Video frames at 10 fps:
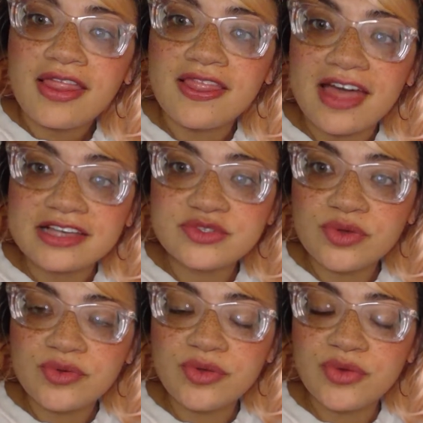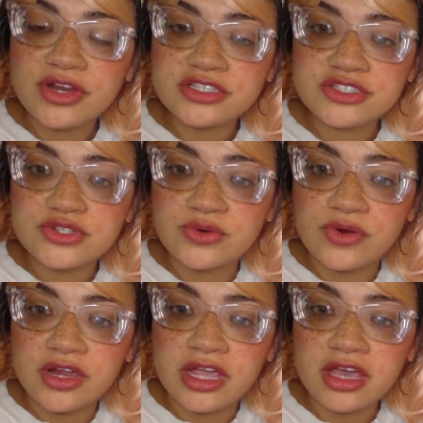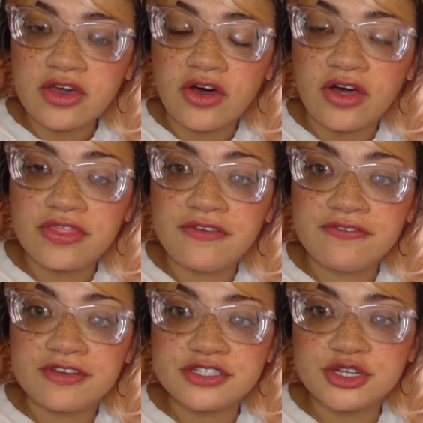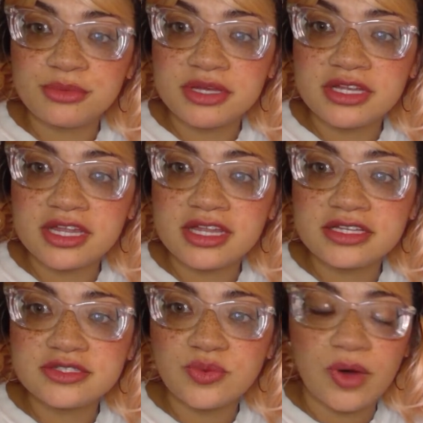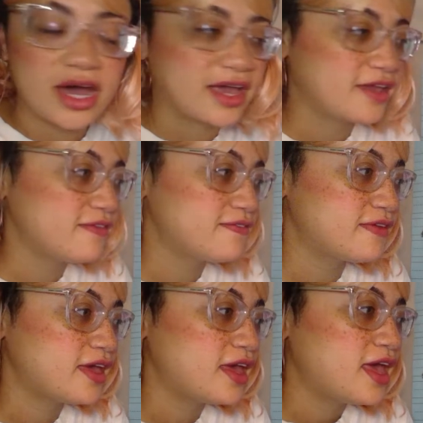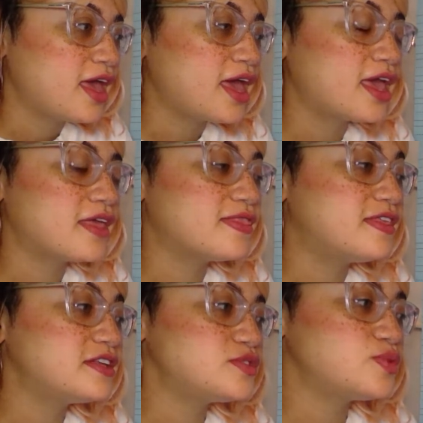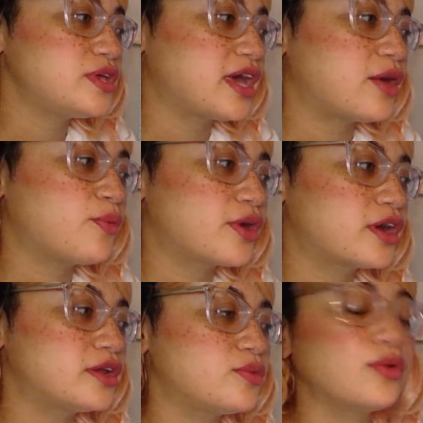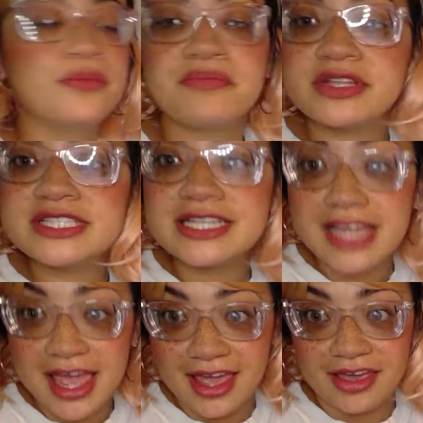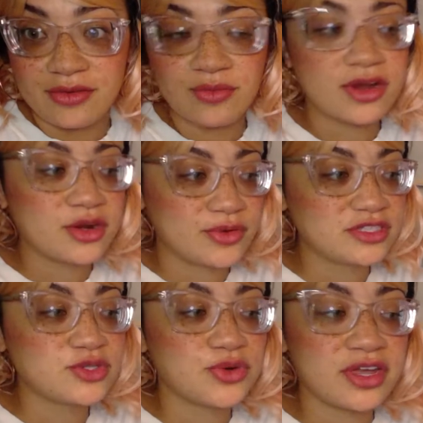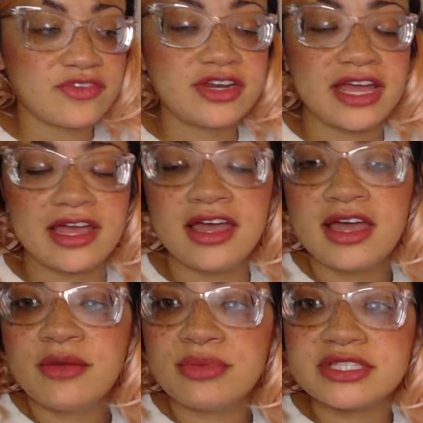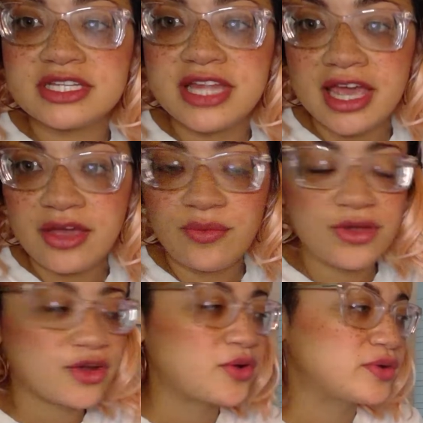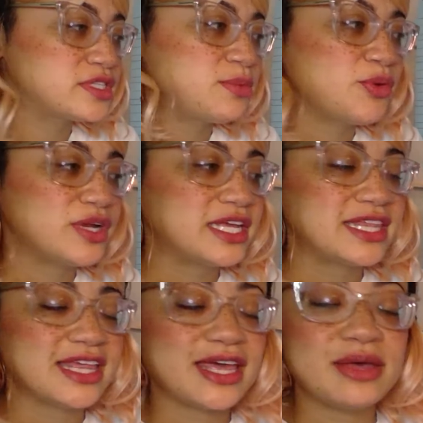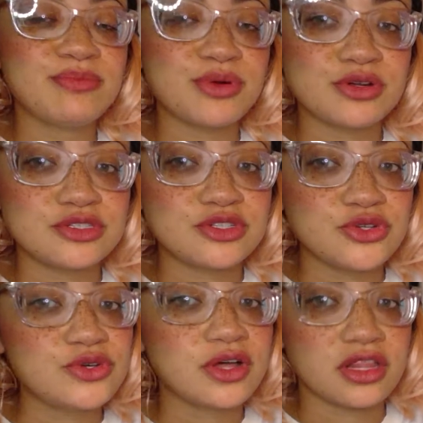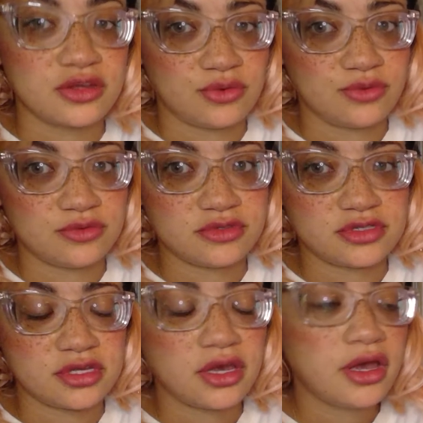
Last week we read a story called The Fisherman and His Wife. And this week today we're gonna read a story every day, but today we are going to be reading The Emperor's New Clothes.